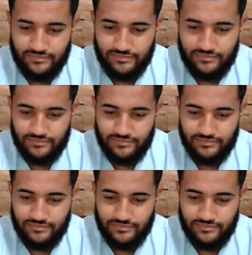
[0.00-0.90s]

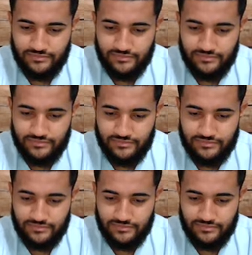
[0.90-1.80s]

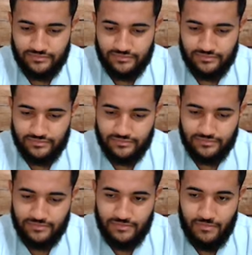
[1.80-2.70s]

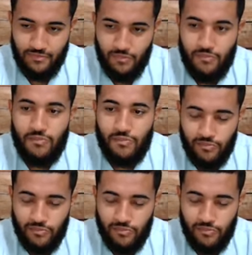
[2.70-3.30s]
[no speech]